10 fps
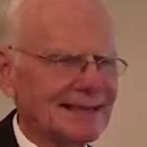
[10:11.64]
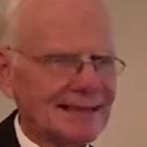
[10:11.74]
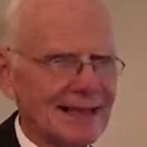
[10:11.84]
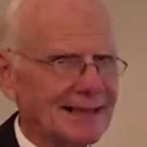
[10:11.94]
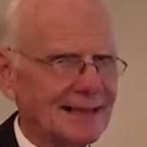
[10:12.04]

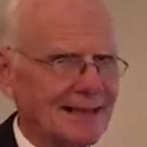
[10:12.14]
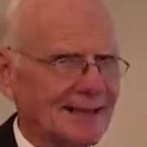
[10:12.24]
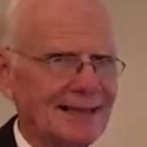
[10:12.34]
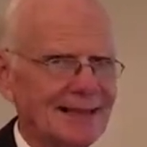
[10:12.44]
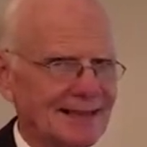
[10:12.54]
That's the
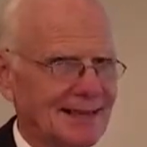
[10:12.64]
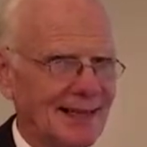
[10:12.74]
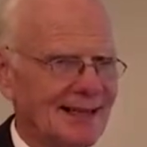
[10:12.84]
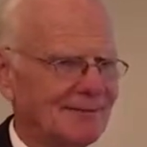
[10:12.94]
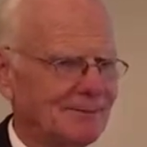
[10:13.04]
thing that's
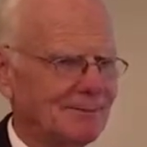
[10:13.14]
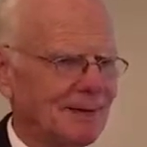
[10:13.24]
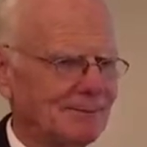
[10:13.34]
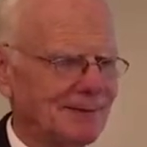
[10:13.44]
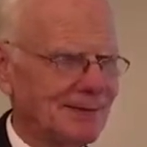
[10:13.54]
hard for
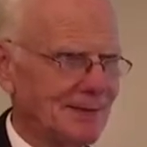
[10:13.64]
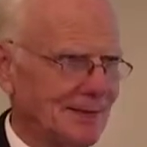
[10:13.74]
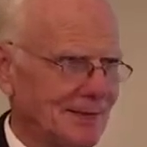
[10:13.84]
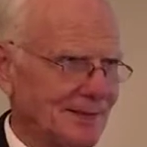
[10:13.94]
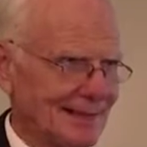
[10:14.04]
people to
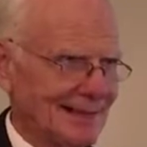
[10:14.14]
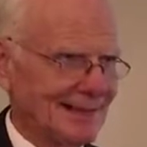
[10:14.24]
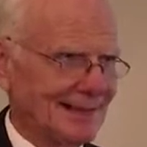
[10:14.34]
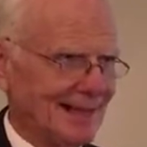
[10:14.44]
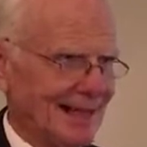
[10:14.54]
do.
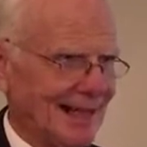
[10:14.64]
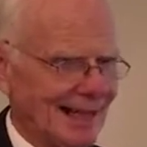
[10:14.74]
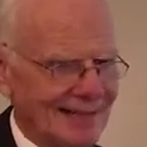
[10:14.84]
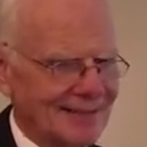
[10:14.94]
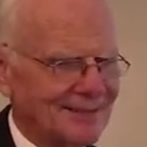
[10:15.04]

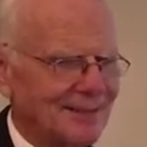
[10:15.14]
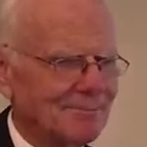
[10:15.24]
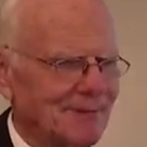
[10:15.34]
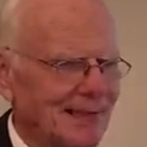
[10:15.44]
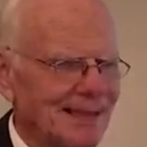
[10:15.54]
And the
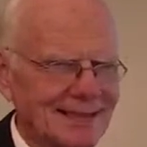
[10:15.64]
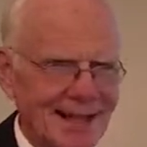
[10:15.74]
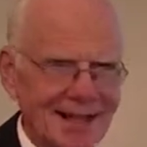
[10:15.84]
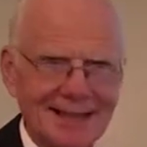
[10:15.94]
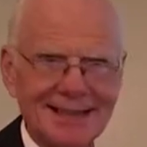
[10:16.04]
group that it's
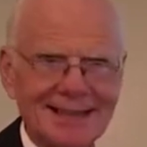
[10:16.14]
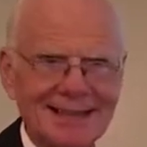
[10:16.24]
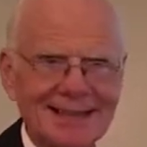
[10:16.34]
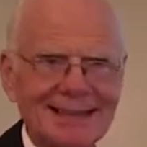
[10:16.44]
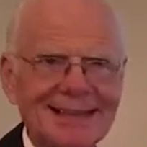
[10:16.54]
hardest
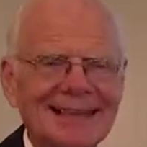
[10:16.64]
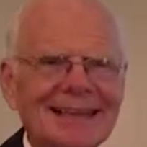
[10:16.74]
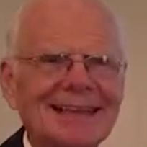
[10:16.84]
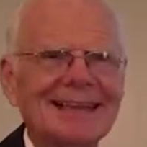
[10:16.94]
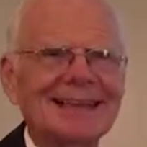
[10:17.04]

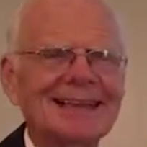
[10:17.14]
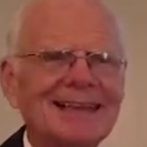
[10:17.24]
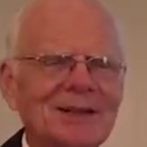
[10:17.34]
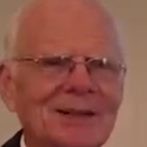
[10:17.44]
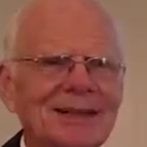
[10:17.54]
to
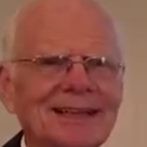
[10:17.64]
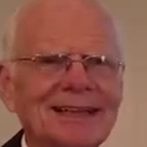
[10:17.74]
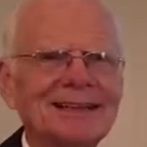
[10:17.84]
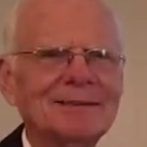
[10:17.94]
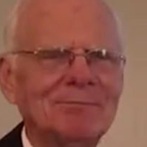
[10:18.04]
do it
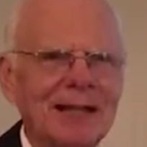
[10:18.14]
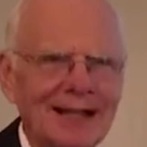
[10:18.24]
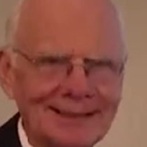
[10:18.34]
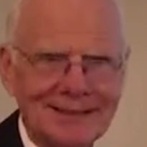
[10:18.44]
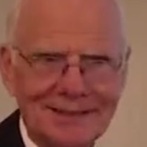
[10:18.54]
is the
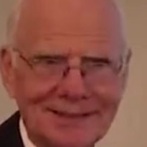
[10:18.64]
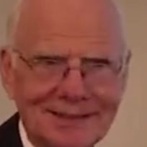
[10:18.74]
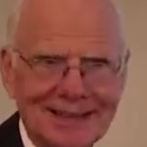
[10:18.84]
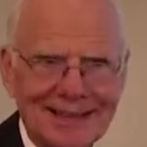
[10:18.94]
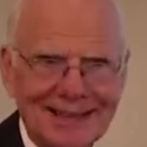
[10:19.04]
pastors
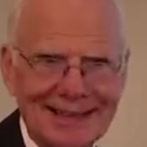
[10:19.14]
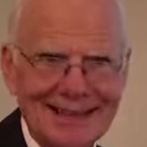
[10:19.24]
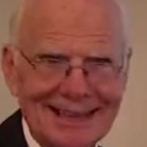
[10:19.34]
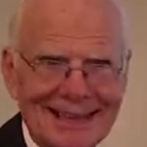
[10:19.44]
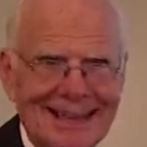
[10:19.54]

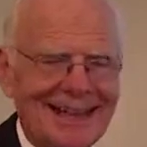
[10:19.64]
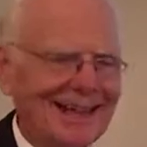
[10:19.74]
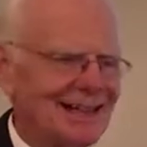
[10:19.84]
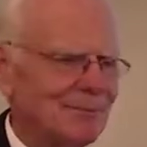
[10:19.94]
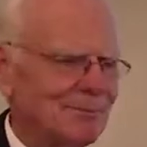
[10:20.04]

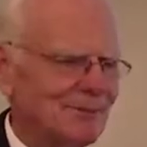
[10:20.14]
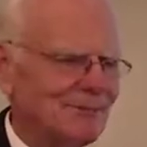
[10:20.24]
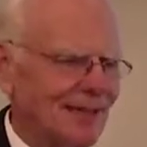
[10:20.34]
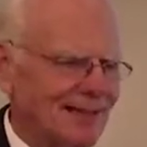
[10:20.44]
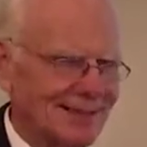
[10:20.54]
and the
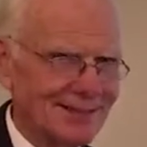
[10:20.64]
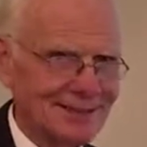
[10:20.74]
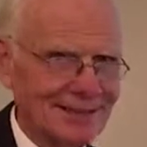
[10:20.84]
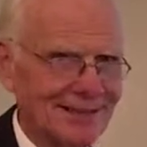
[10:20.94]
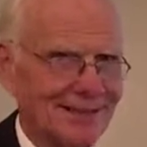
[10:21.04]

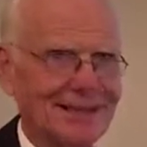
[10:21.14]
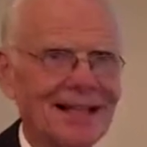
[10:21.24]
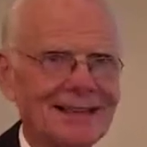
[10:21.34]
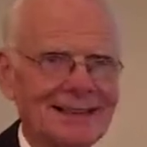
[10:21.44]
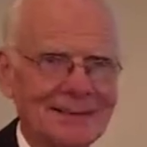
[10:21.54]
professors, the
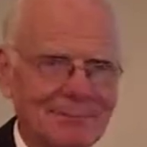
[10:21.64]
theology